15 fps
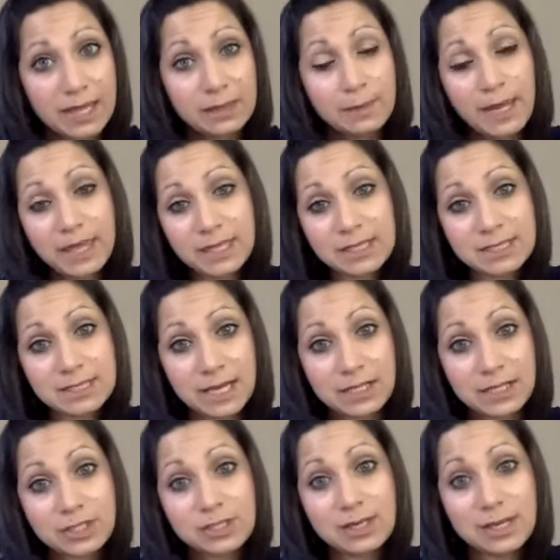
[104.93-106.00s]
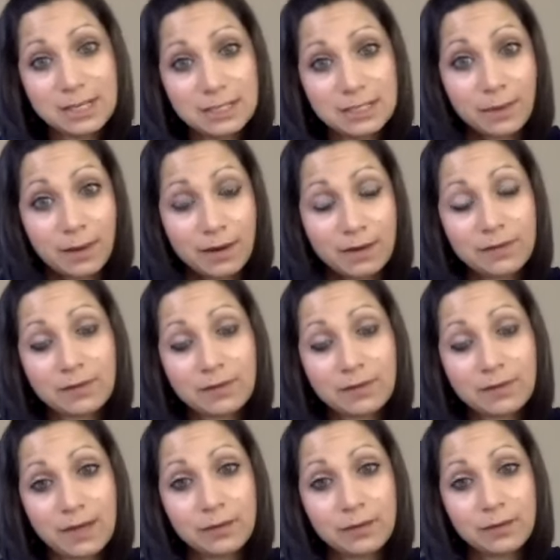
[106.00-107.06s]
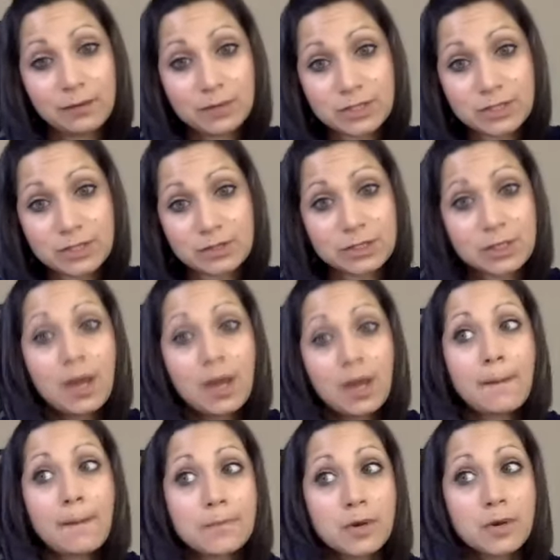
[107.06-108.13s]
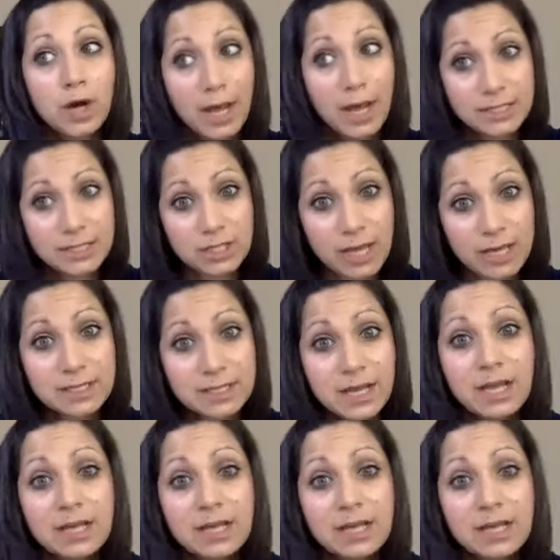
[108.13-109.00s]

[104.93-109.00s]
The method section is part of your final research project.